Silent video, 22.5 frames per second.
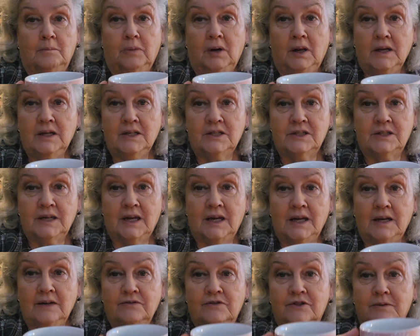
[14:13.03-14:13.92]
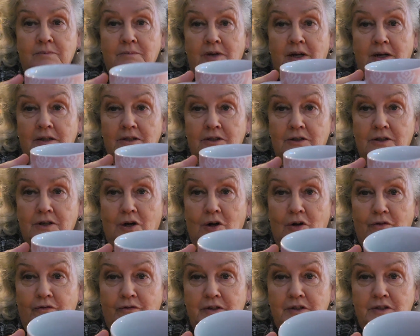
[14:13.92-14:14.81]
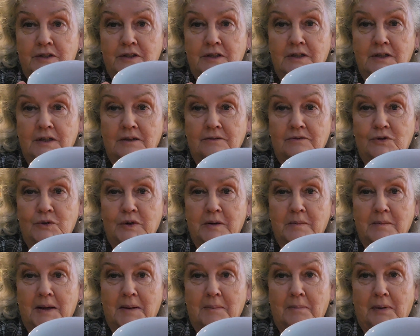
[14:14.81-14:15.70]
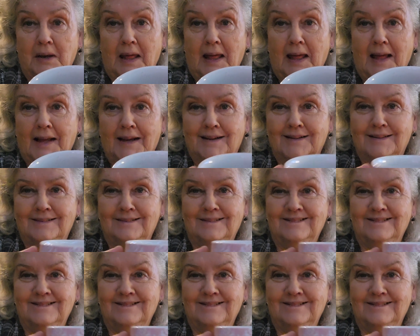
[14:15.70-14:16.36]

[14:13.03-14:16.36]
blessed to have some nice coffee. See, I drink mine black.